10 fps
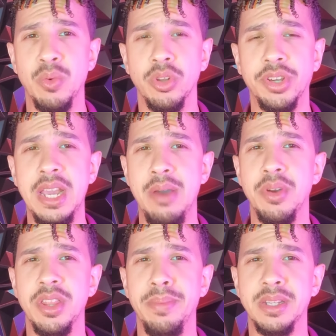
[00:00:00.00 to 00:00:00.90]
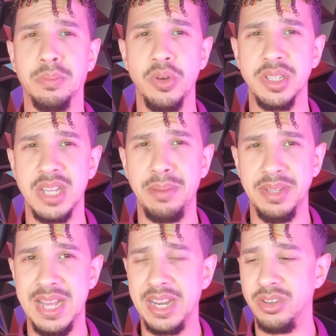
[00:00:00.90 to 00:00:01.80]
We're looking at one of the best poison type
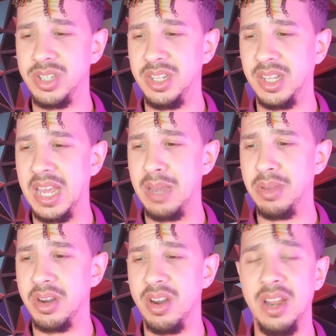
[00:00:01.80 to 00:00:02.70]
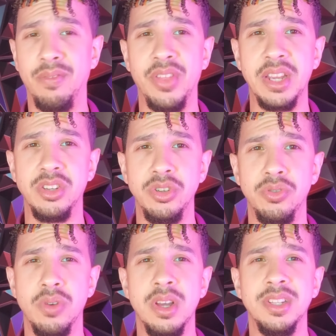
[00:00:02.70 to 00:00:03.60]
attackers in the game here if they
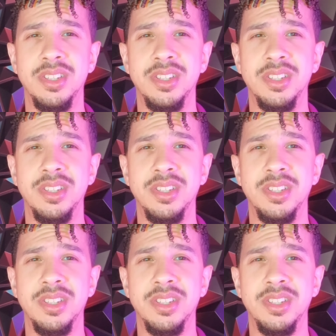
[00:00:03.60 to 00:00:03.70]
do